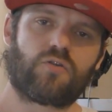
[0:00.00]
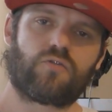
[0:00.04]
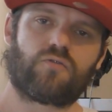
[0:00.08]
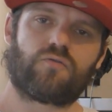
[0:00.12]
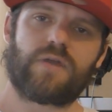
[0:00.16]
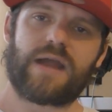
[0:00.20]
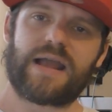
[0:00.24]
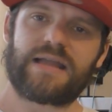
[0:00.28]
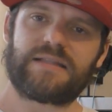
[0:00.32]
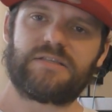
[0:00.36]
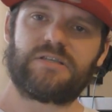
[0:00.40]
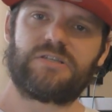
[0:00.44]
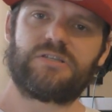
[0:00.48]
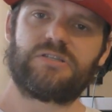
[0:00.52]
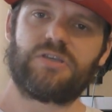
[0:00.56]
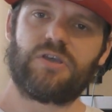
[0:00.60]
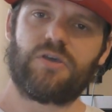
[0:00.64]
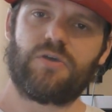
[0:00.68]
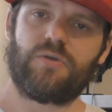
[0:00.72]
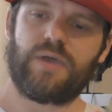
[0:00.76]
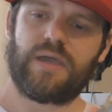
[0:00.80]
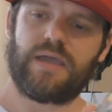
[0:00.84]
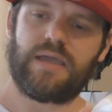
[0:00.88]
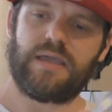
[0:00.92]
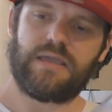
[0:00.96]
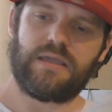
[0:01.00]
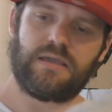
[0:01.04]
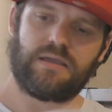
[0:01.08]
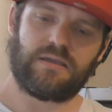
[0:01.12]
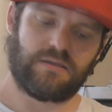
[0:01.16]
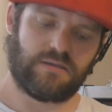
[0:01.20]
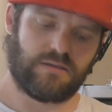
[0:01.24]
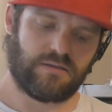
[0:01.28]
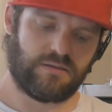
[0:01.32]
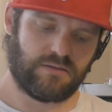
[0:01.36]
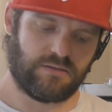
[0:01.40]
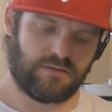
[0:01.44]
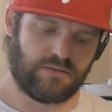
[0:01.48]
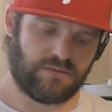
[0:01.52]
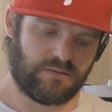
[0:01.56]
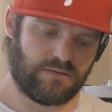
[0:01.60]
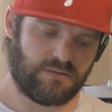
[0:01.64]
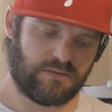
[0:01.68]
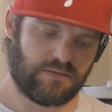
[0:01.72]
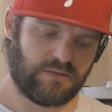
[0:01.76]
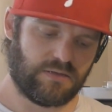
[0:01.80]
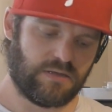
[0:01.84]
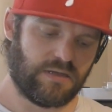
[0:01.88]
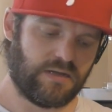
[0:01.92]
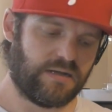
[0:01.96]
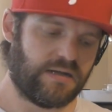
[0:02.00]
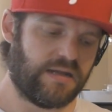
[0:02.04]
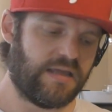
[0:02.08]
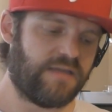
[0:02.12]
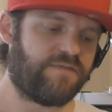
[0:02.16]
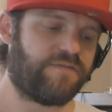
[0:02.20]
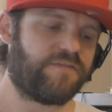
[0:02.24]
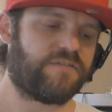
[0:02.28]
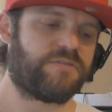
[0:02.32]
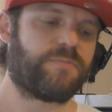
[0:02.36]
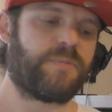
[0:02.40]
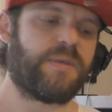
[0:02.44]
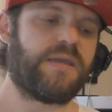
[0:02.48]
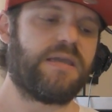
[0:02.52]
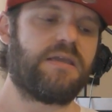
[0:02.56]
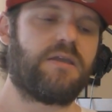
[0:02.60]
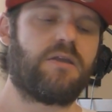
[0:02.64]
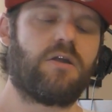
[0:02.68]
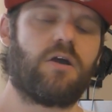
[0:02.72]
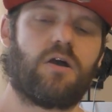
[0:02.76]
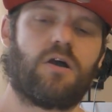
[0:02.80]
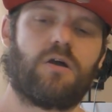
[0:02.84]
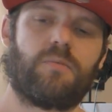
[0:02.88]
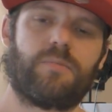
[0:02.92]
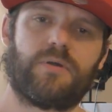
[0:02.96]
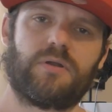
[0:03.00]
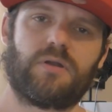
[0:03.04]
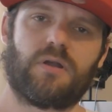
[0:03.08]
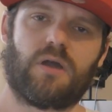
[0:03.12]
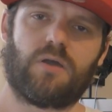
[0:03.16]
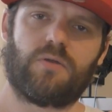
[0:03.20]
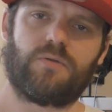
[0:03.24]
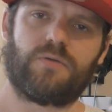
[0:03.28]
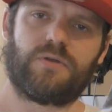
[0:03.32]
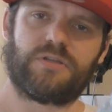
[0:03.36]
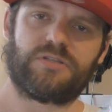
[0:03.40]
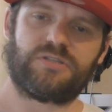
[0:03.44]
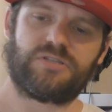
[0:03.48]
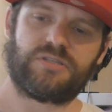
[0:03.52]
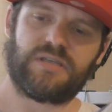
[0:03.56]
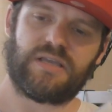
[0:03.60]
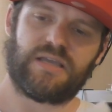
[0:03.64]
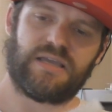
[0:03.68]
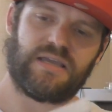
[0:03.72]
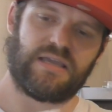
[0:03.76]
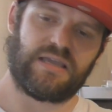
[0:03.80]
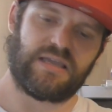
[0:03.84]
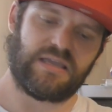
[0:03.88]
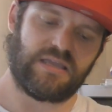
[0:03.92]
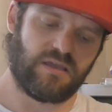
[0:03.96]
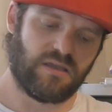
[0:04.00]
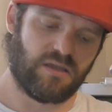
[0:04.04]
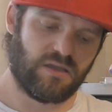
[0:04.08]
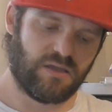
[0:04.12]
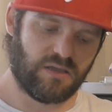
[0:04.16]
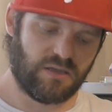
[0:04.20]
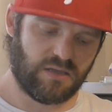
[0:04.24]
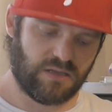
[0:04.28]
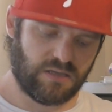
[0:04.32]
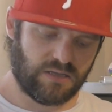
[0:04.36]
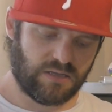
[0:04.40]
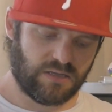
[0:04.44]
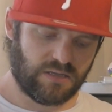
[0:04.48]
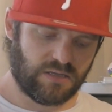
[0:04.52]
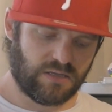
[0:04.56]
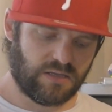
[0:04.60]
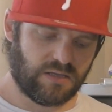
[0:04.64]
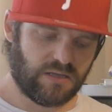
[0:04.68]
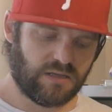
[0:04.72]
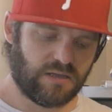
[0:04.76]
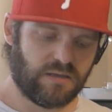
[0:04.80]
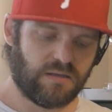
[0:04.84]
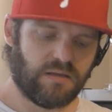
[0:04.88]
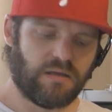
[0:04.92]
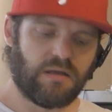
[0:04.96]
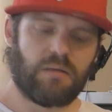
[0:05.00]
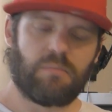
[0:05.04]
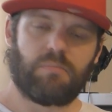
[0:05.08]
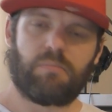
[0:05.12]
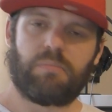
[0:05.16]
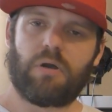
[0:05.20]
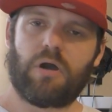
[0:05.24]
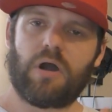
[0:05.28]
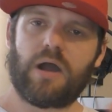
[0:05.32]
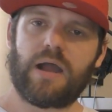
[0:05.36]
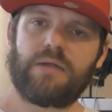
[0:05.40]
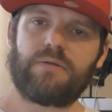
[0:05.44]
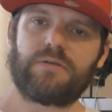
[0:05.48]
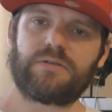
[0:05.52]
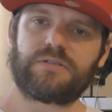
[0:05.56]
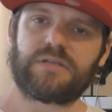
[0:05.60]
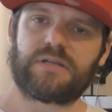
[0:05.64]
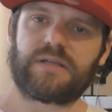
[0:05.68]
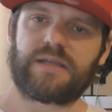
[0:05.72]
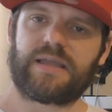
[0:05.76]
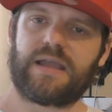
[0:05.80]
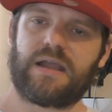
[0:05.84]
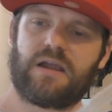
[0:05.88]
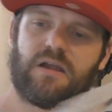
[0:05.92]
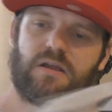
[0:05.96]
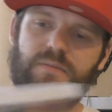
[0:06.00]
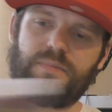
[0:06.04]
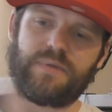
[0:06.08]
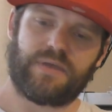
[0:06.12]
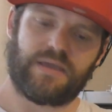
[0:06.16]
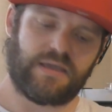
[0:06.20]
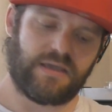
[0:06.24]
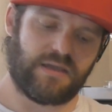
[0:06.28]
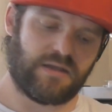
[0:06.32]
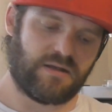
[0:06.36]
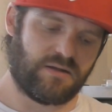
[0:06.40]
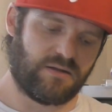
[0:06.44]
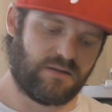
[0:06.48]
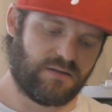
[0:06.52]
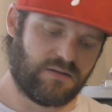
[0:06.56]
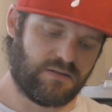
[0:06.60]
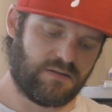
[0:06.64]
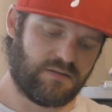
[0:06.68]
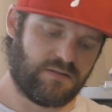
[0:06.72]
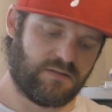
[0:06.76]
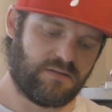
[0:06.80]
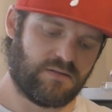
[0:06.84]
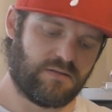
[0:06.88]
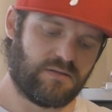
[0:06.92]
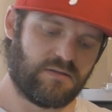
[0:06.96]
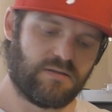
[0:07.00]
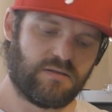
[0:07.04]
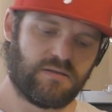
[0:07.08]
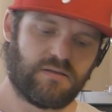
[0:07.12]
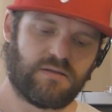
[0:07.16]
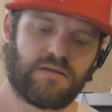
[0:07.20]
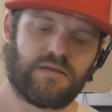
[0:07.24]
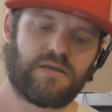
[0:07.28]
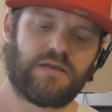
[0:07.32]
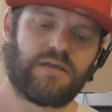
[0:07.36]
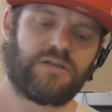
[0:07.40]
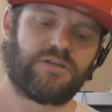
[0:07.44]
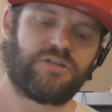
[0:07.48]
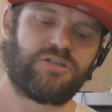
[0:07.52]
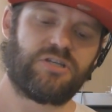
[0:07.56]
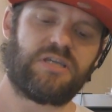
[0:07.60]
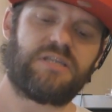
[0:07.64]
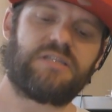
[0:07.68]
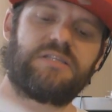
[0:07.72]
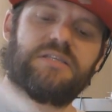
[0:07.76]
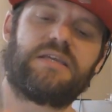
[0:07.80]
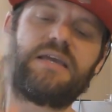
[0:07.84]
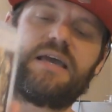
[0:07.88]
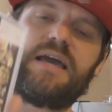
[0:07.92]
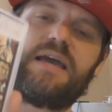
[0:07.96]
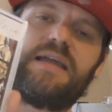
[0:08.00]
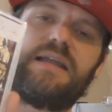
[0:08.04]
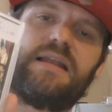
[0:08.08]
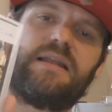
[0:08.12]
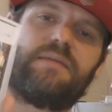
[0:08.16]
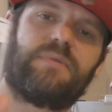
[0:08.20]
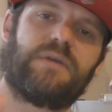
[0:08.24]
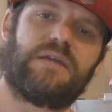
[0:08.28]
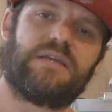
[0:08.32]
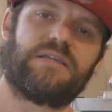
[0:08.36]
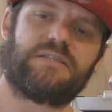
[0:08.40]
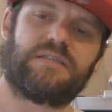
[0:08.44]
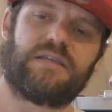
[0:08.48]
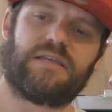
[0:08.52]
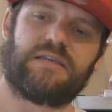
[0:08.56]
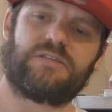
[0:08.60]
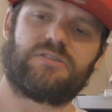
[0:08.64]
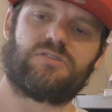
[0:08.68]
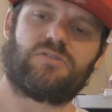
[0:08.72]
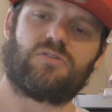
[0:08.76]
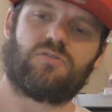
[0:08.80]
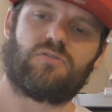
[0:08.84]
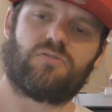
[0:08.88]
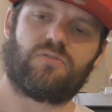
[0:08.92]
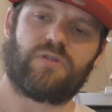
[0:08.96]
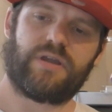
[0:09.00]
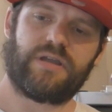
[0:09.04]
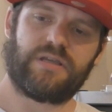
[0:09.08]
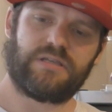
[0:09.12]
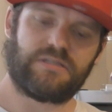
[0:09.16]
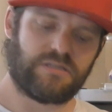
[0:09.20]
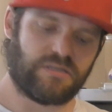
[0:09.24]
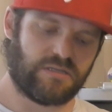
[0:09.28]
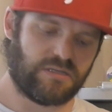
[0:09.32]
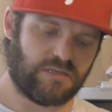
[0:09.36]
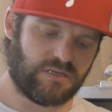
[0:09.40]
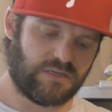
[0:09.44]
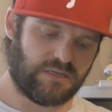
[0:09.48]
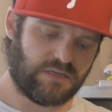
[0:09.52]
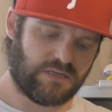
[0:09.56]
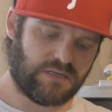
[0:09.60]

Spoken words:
Ratatouille. Need for Speed Carbon, Own the City. Pirates of the Caribbean. GTA Liberty City Stories.